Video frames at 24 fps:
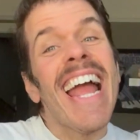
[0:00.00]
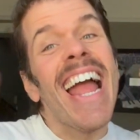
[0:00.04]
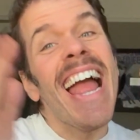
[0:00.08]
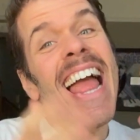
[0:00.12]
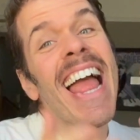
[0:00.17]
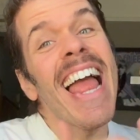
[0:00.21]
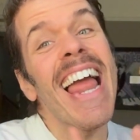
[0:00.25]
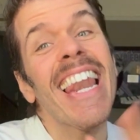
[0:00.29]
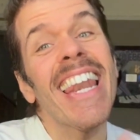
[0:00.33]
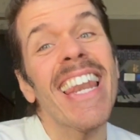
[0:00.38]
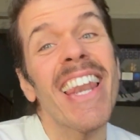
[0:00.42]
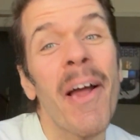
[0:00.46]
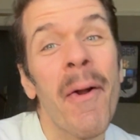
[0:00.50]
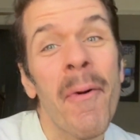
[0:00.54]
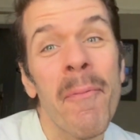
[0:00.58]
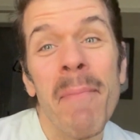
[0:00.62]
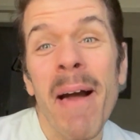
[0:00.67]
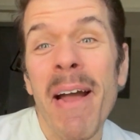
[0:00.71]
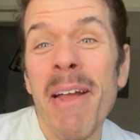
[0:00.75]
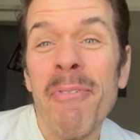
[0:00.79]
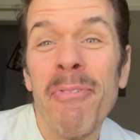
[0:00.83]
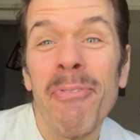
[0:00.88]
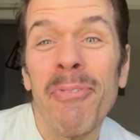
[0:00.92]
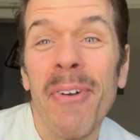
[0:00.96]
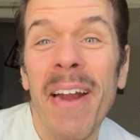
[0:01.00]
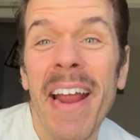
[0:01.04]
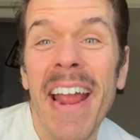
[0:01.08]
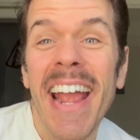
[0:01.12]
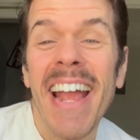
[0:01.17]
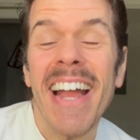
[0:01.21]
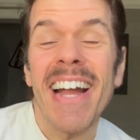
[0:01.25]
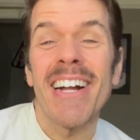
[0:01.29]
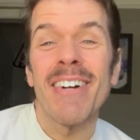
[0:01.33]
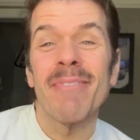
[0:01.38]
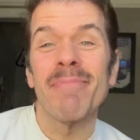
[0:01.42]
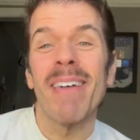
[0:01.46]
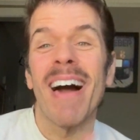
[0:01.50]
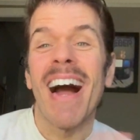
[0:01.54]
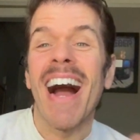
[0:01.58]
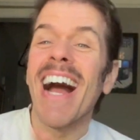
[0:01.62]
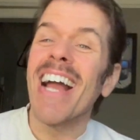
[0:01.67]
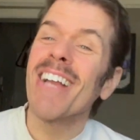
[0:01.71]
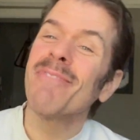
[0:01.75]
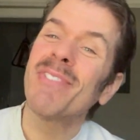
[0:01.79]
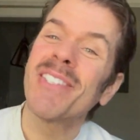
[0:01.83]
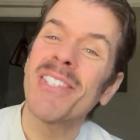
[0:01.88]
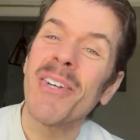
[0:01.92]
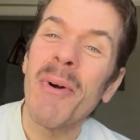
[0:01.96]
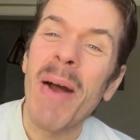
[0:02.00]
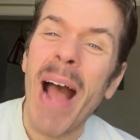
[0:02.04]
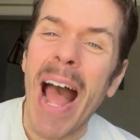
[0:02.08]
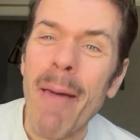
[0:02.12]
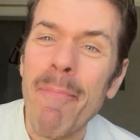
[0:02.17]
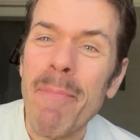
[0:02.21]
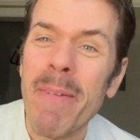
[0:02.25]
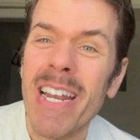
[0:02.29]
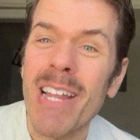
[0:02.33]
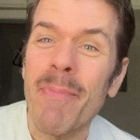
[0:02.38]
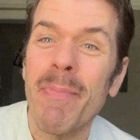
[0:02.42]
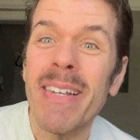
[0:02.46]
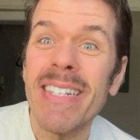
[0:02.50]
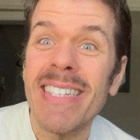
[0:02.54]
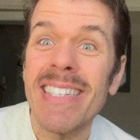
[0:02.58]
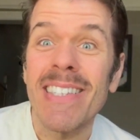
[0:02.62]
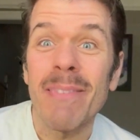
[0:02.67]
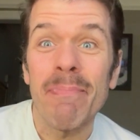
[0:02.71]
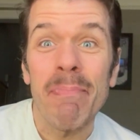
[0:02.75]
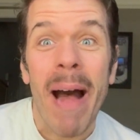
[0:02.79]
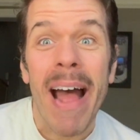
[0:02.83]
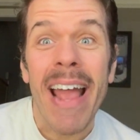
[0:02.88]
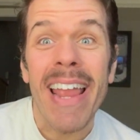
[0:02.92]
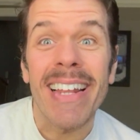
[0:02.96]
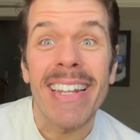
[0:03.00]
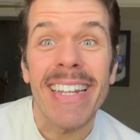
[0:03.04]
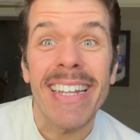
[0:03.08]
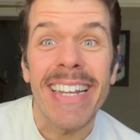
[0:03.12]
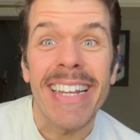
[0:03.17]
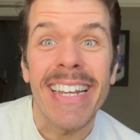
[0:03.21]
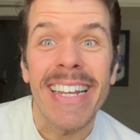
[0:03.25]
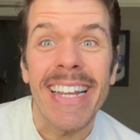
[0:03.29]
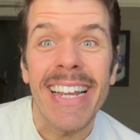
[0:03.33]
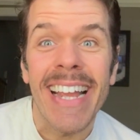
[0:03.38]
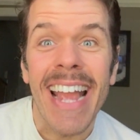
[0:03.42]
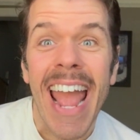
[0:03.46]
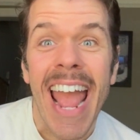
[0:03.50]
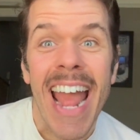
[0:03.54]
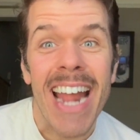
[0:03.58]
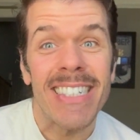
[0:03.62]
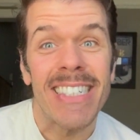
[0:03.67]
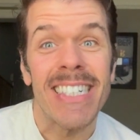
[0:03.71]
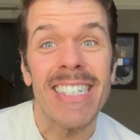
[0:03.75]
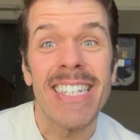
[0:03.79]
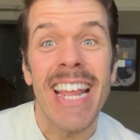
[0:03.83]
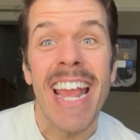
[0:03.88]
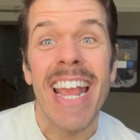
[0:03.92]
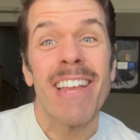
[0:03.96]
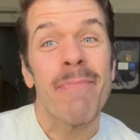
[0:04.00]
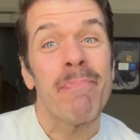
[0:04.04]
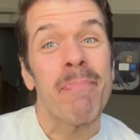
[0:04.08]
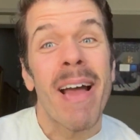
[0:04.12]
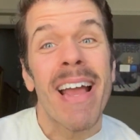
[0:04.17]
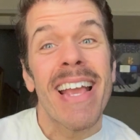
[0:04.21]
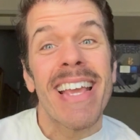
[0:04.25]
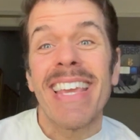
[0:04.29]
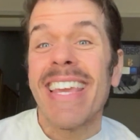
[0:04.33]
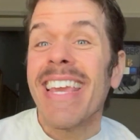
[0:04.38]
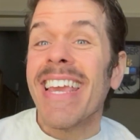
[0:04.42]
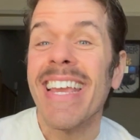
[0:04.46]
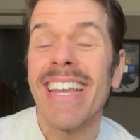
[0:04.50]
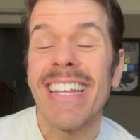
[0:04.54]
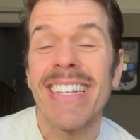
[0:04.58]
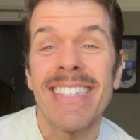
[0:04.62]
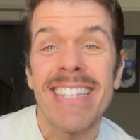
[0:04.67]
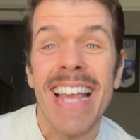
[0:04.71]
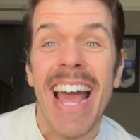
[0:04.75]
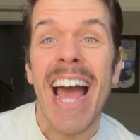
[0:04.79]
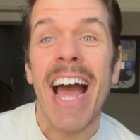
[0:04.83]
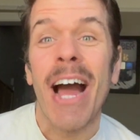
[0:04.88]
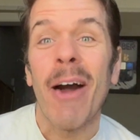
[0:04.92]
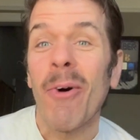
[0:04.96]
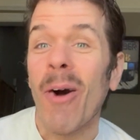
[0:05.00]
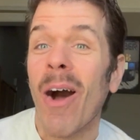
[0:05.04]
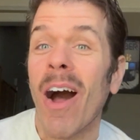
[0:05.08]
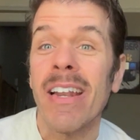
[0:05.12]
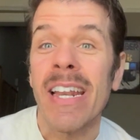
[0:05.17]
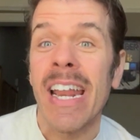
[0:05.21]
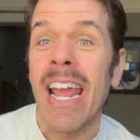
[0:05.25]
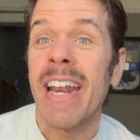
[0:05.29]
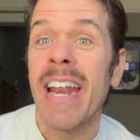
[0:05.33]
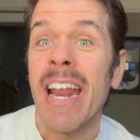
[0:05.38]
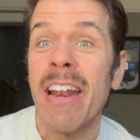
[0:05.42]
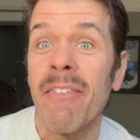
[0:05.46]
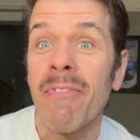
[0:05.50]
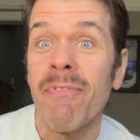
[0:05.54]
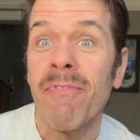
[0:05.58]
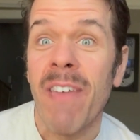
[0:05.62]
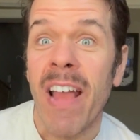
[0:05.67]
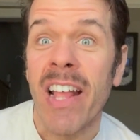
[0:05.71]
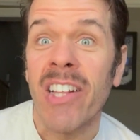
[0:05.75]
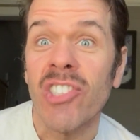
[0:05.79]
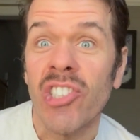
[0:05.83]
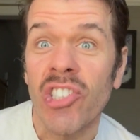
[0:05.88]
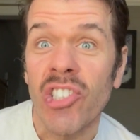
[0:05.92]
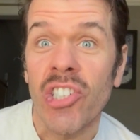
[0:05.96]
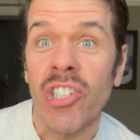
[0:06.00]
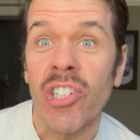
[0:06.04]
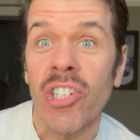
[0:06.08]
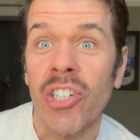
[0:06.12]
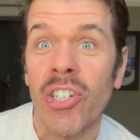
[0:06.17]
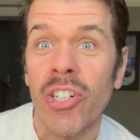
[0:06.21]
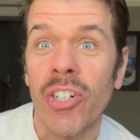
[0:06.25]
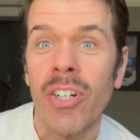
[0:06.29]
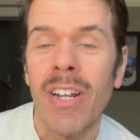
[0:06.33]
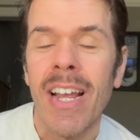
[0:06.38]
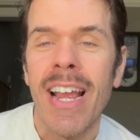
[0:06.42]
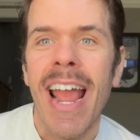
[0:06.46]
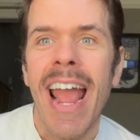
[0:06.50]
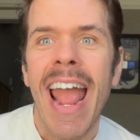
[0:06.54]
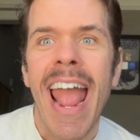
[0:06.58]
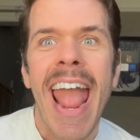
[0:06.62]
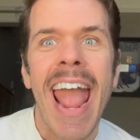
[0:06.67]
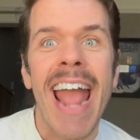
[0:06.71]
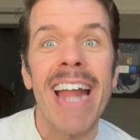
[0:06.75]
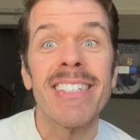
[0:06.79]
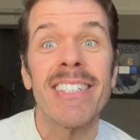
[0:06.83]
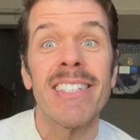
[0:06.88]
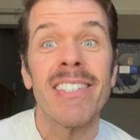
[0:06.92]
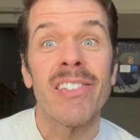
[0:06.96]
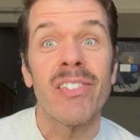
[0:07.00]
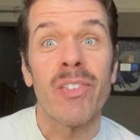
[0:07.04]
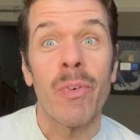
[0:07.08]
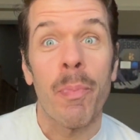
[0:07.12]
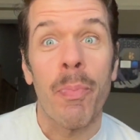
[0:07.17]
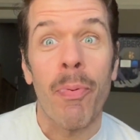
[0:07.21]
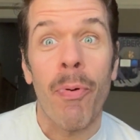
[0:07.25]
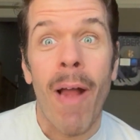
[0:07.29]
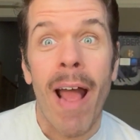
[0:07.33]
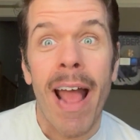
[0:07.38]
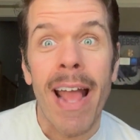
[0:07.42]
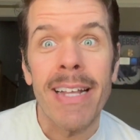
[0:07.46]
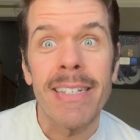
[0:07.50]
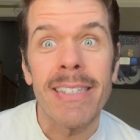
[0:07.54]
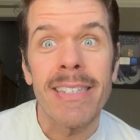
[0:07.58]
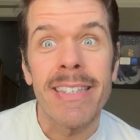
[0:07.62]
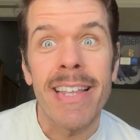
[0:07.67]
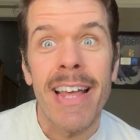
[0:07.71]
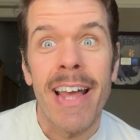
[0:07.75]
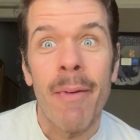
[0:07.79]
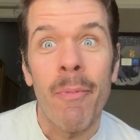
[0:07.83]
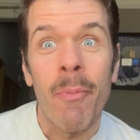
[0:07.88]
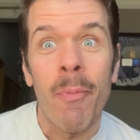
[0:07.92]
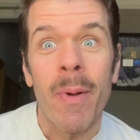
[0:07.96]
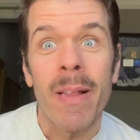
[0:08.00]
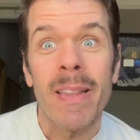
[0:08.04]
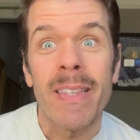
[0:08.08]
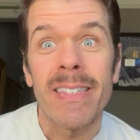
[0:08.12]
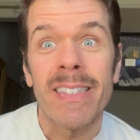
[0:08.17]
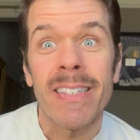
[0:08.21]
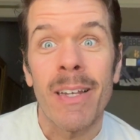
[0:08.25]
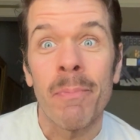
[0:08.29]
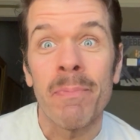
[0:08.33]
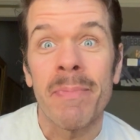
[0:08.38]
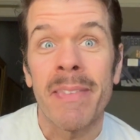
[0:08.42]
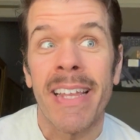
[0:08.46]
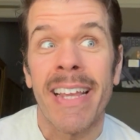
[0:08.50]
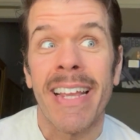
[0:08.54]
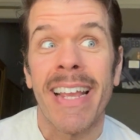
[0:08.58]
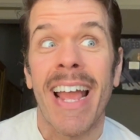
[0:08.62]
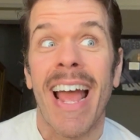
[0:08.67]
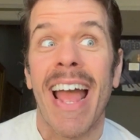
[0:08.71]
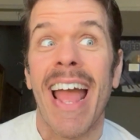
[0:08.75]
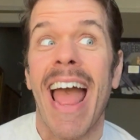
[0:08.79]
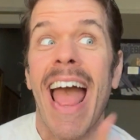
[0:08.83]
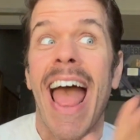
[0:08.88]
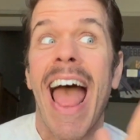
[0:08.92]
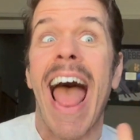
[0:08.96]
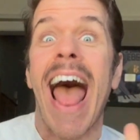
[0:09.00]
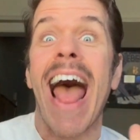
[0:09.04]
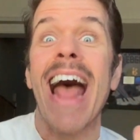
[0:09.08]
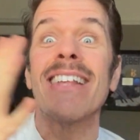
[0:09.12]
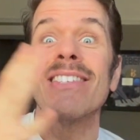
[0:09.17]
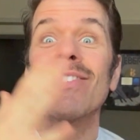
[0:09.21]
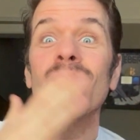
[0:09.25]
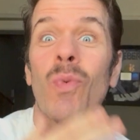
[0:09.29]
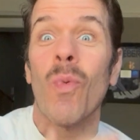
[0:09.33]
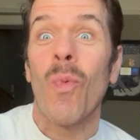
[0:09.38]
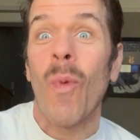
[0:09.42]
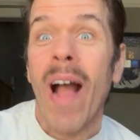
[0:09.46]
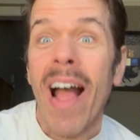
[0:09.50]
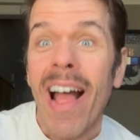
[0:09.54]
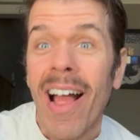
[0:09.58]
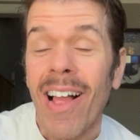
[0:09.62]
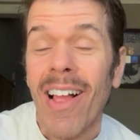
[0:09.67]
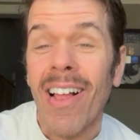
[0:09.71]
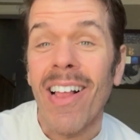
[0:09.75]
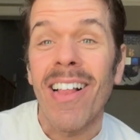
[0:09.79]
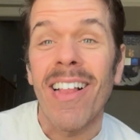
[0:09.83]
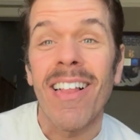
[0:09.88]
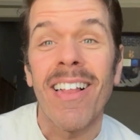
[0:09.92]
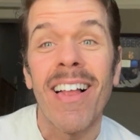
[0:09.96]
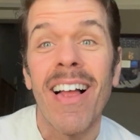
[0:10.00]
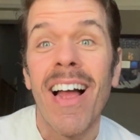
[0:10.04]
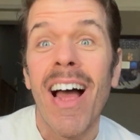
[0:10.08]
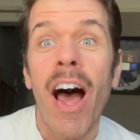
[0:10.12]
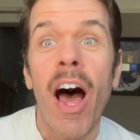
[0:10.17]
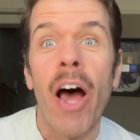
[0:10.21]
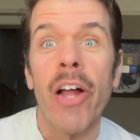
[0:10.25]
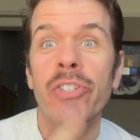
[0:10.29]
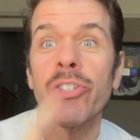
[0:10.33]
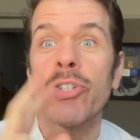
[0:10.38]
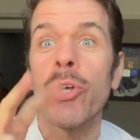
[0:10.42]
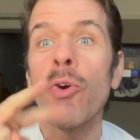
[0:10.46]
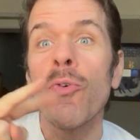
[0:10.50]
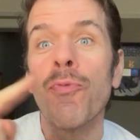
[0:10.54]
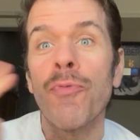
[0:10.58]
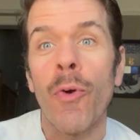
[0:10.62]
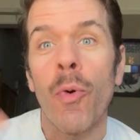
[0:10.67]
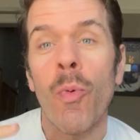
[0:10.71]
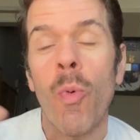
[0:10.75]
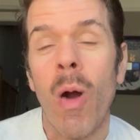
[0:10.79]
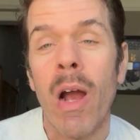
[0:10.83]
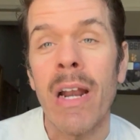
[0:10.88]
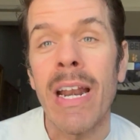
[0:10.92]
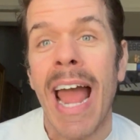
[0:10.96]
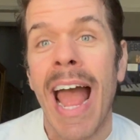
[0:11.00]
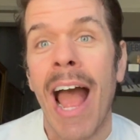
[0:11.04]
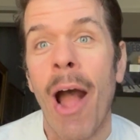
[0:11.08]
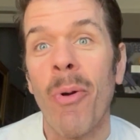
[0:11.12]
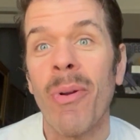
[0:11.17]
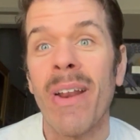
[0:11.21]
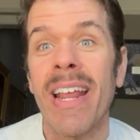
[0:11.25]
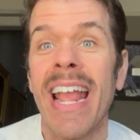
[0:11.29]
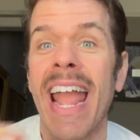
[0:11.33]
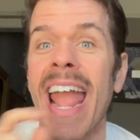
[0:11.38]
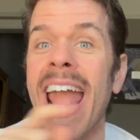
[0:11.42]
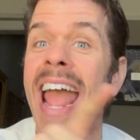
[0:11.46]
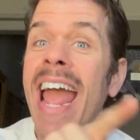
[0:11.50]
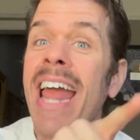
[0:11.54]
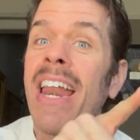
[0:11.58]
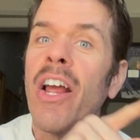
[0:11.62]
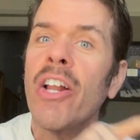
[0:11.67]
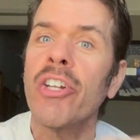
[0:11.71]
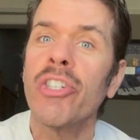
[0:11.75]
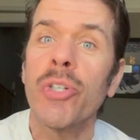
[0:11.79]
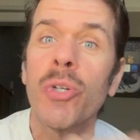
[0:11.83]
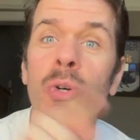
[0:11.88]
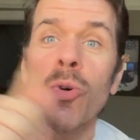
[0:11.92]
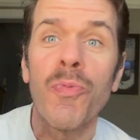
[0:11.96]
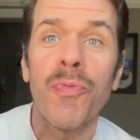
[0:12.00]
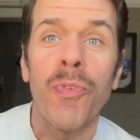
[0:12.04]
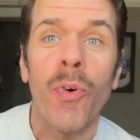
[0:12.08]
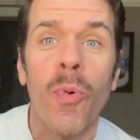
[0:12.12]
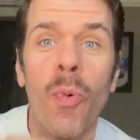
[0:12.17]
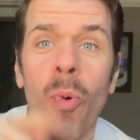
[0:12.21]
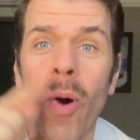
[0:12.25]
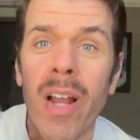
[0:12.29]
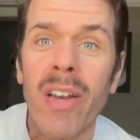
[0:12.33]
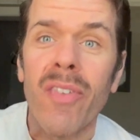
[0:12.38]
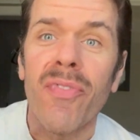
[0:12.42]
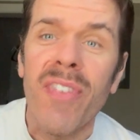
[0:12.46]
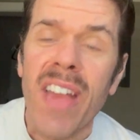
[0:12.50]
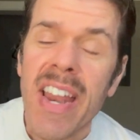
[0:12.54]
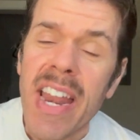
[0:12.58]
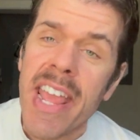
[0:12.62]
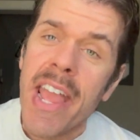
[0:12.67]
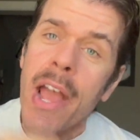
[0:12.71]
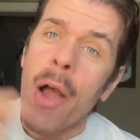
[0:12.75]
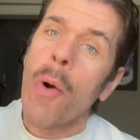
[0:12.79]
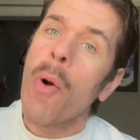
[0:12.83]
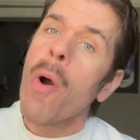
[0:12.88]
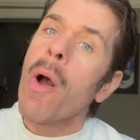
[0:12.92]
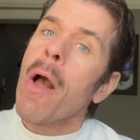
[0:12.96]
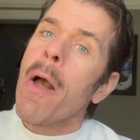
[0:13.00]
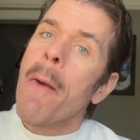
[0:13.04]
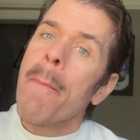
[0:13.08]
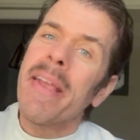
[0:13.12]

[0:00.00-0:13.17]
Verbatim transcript: Hello, my fam. I'm so happy to be smiling and to take my kids out on an adventure and to surprise them with something as well, a 2-for-1 outing and a 2-for-1 video,